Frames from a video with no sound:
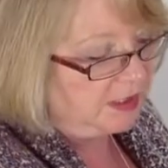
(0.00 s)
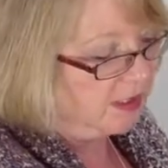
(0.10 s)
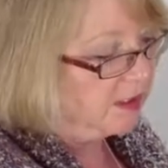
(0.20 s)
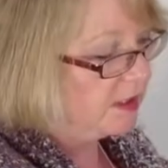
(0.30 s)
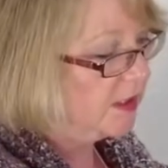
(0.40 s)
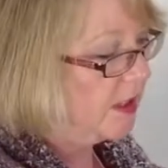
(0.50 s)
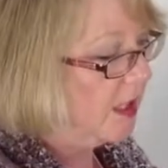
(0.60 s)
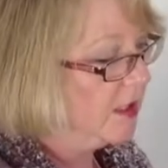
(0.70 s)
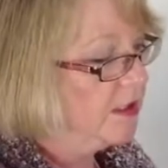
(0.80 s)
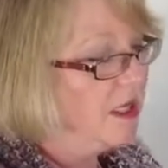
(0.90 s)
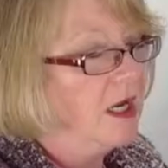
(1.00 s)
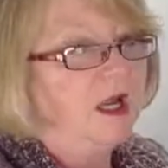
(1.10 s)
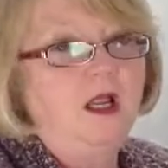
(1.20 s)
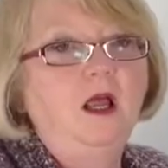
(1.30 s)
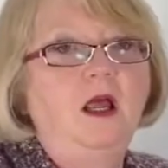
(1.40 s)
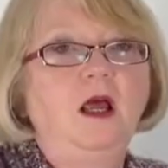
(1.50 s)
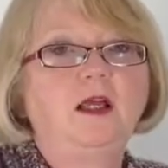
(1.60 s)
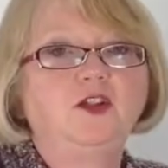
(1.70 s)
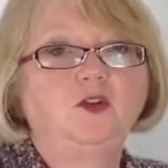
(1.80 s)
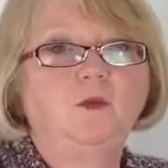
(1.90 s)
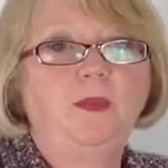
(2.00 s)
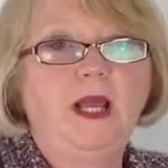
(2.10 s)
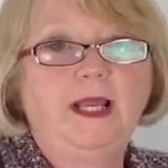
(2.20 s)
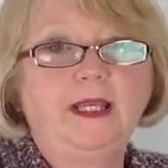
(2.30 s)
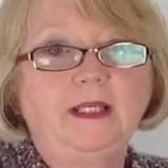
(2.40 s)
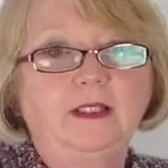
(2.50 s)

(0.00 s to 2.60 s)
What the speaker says: the end of the stand, and you're back